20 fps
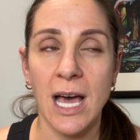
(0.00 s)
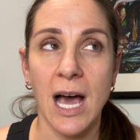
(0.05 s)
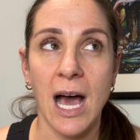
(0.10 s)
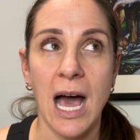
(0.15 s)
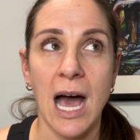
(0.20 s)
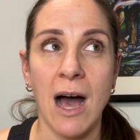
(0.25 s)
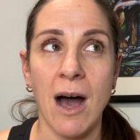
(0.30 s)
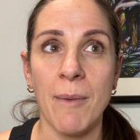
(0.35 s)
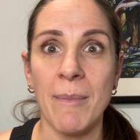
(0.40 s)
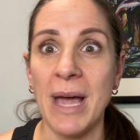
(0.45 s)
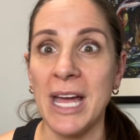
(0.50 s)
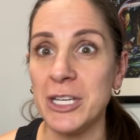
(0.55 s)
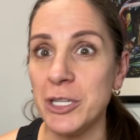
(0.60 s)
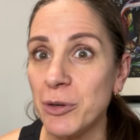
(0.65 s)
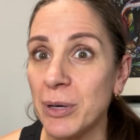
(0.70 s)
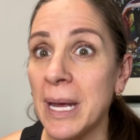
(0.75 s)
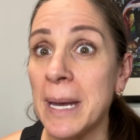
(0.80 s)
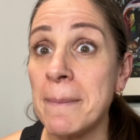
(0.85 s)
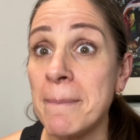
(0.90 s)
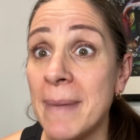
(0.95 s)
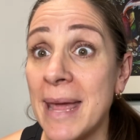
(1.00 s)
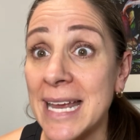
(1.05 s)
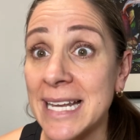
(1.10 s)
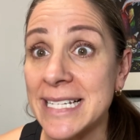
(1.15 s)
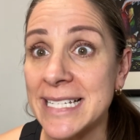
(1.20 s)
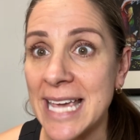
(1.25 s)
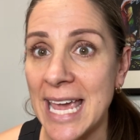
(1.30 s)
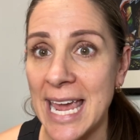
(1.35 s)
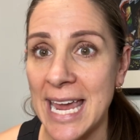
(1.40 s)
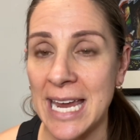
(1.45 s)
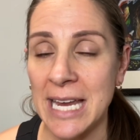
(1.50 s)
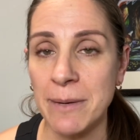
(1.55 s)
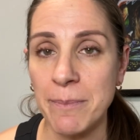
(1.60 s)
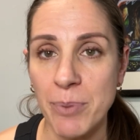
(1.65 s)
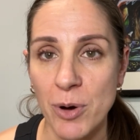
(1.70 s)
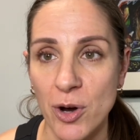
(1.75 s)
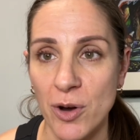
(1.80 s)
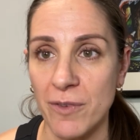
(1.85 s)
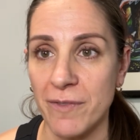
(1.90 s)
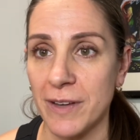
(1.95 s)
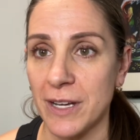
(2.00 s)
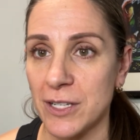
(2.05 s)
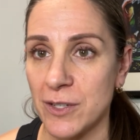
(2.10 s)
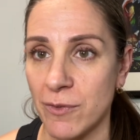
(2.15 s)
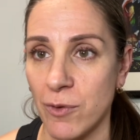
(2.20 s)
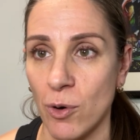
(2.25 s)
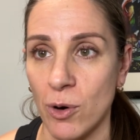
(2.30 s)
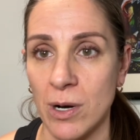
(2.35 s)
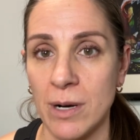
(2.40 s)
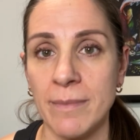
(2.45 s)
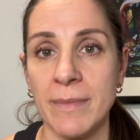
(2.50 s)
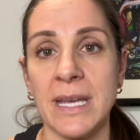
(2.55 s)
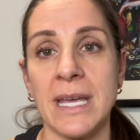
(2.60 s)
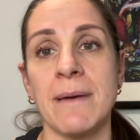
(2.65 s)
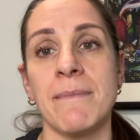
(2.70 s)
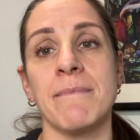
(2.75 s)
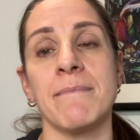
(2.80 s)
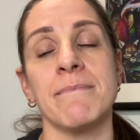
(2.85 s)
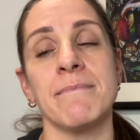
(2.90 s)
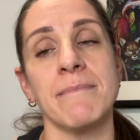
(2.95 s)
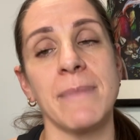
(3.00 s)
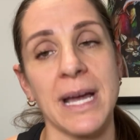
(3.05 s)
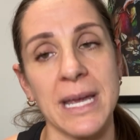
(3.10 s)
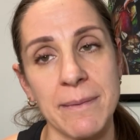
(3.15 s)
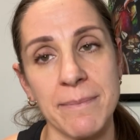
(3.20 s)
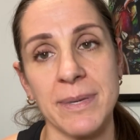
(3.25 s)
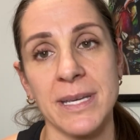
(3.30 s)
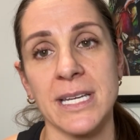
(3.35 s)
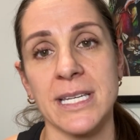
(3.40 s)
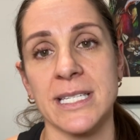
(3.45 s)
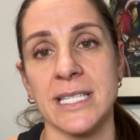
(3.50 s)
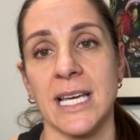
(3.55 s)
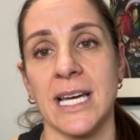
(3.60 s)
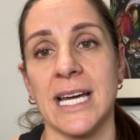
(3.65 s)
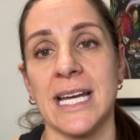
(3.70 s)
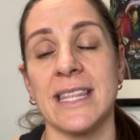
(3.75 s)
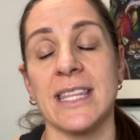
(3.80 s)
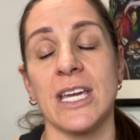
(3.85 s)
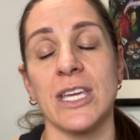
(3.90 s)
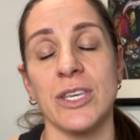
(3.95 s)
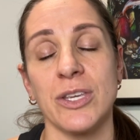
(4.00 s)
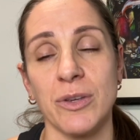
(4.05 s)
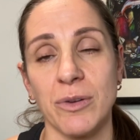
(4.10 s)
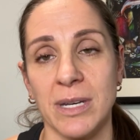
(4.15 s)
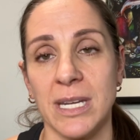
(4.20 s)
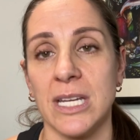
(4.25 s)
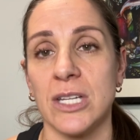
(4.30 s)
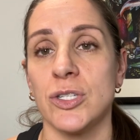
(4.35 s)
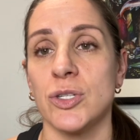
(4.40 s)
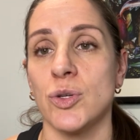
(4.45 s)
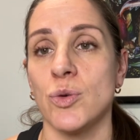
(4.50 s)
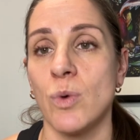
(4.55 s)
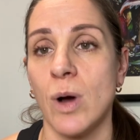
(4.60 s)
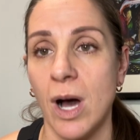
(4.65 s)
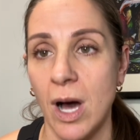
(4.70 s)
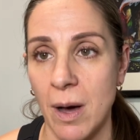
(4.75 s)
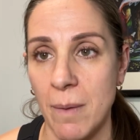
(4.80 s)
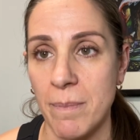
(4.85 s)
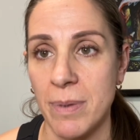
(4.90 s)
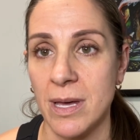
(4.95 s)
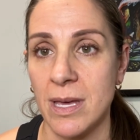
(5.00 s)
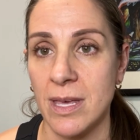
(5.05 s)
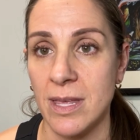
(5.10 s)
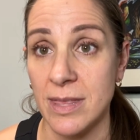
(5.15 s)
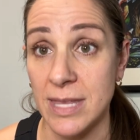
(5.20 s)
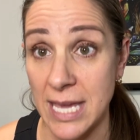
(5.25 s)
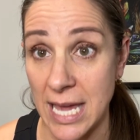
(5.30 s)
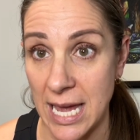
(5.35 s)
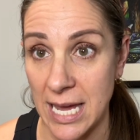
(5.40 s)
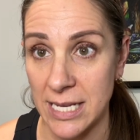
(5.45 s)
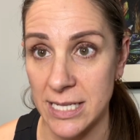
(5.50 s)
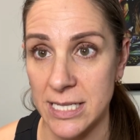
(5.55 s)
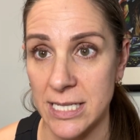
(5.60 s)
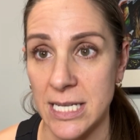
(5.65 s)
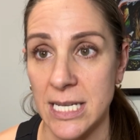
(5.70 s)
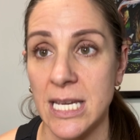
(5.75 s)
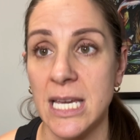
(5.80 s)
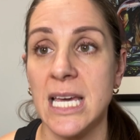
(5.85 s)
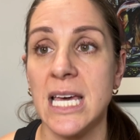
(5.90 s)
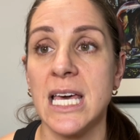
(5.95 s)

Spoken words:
and you can maintain perfect form, it might be a sign that you need to up the ante.